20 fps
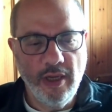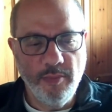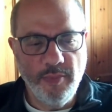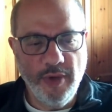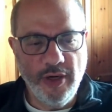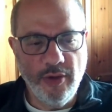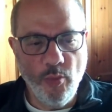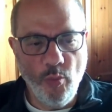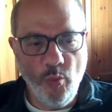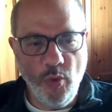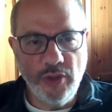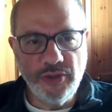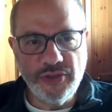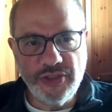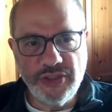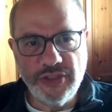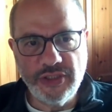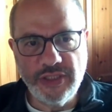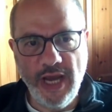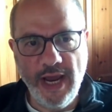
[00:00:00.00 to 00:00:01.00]
But at one
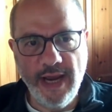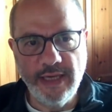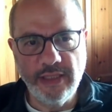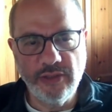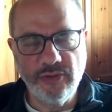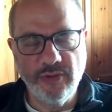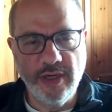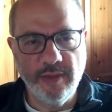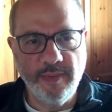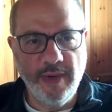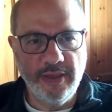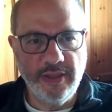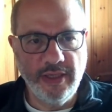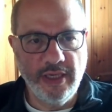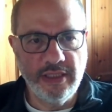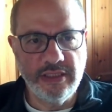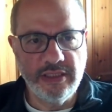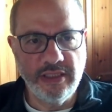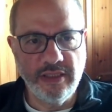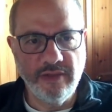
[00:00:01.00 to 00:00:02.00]
stage, around about
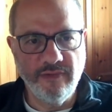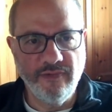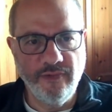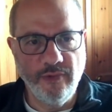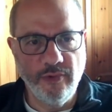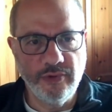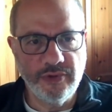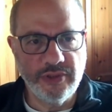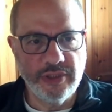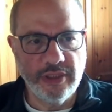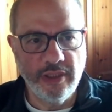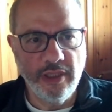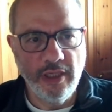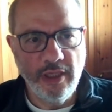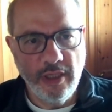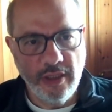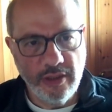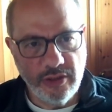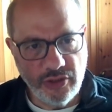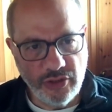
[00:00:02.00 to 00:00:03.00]
1940,
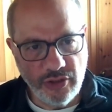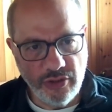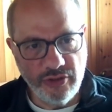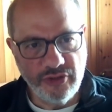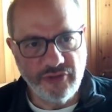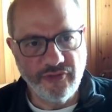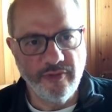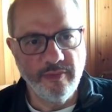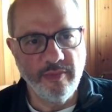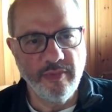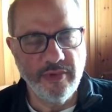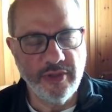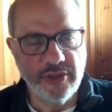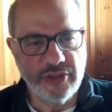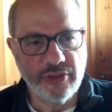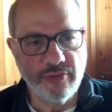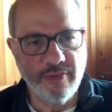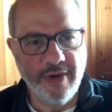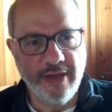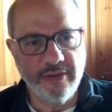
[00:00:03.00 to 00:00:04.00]
Jews from the
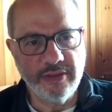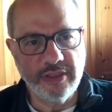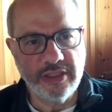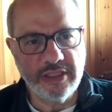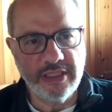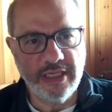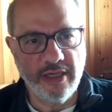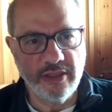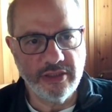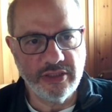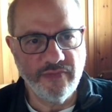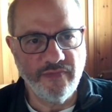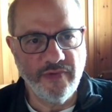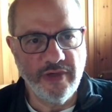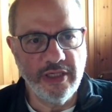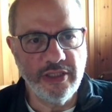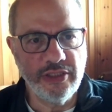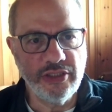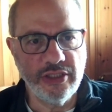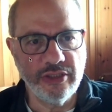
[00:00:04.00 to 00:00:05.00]
surrounding towns and
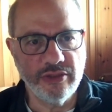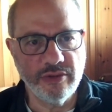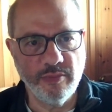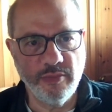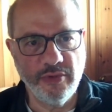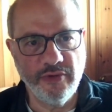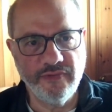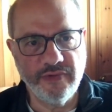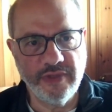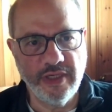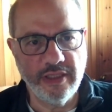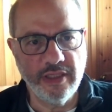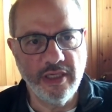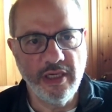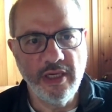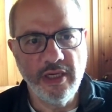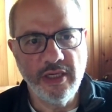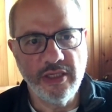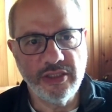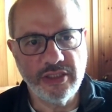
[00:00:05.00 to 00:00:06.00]
villages had moved in.
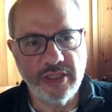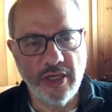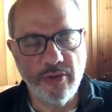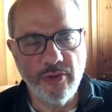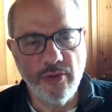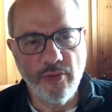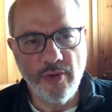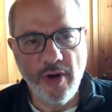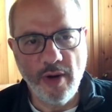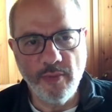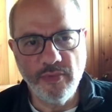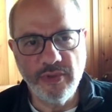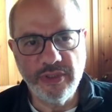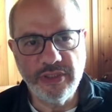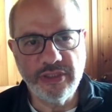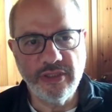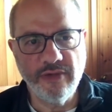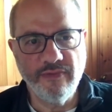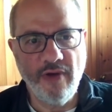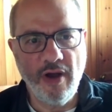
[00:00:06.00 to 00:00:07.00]
So there were
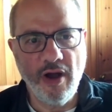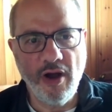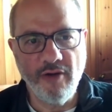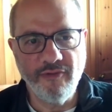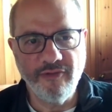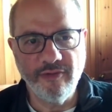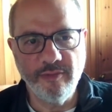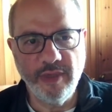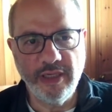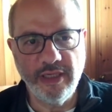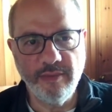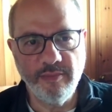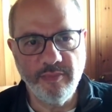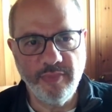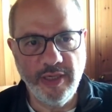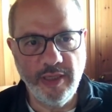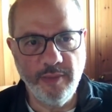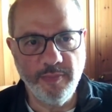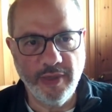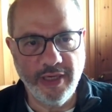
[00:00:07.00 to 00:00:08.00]
upwards of 500,000
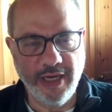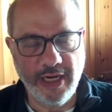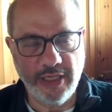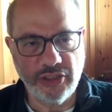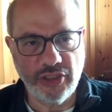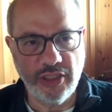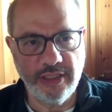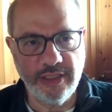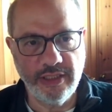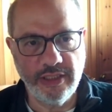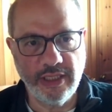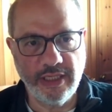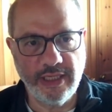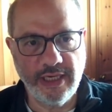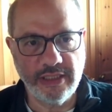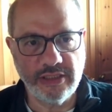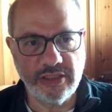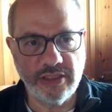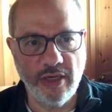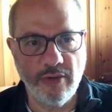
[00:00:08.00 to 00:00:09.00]
people actually in the
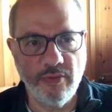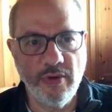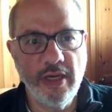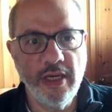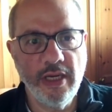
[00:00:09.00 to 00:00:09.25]
ghetto.